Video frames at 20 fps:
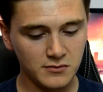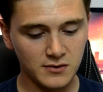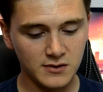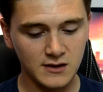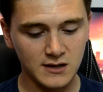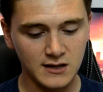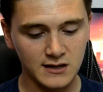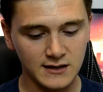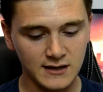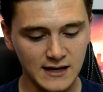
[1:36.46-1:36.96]

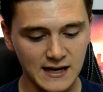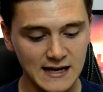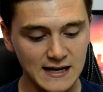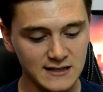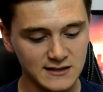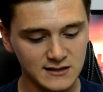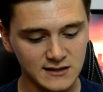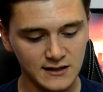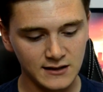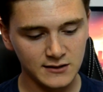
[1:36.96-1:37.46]
The
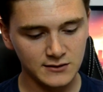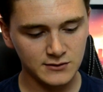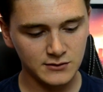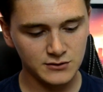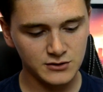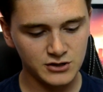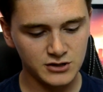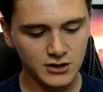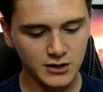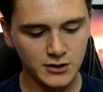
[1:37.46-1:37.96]
heatsink is
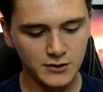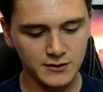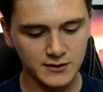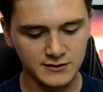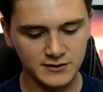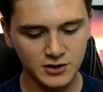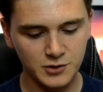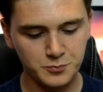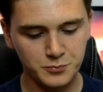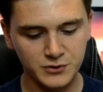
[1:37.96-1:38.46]
on show,
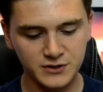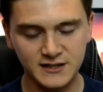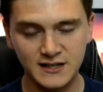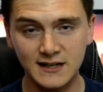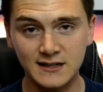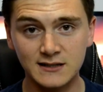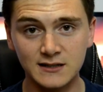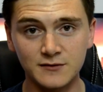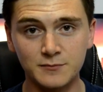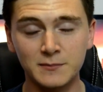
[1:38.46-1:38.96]
there's no
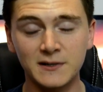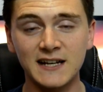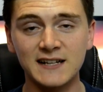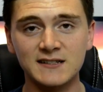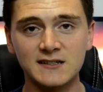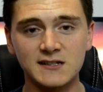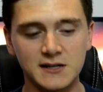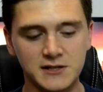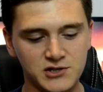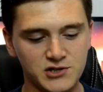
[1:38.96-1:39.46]
protective
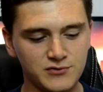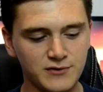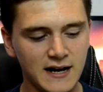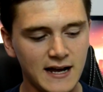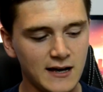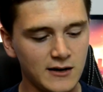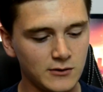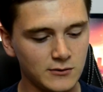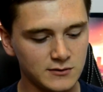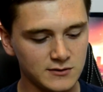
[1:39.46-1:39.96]
plastic
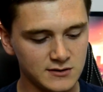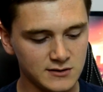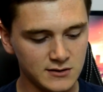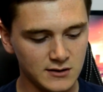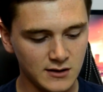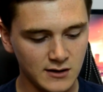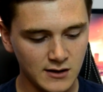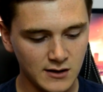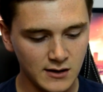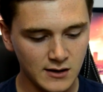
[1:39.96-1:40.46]
shrouds.
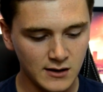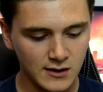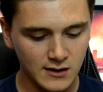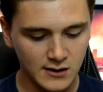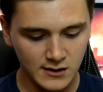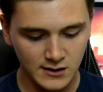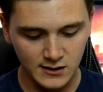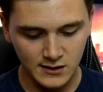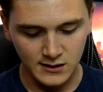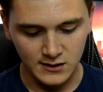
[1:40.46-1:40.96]

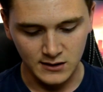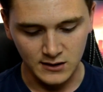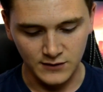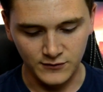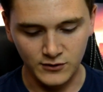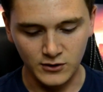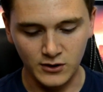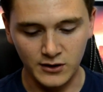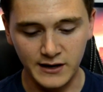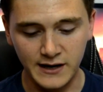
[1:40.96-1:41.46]

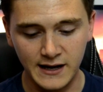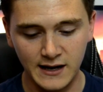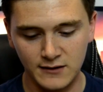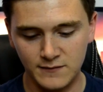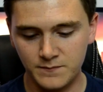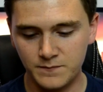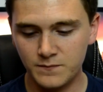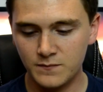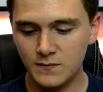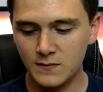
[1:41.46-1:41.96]
You've got a
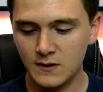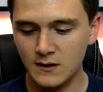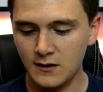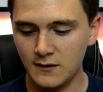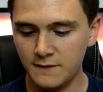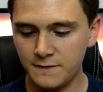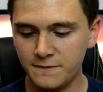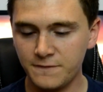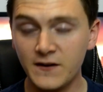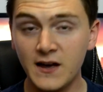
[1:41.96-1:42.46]

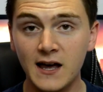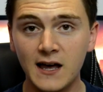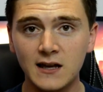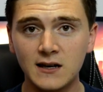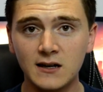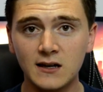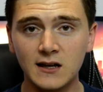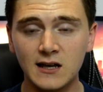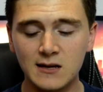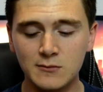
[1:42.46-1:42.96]

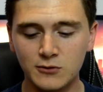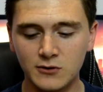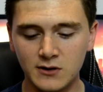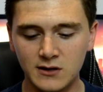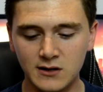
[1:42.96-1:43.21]
fan cable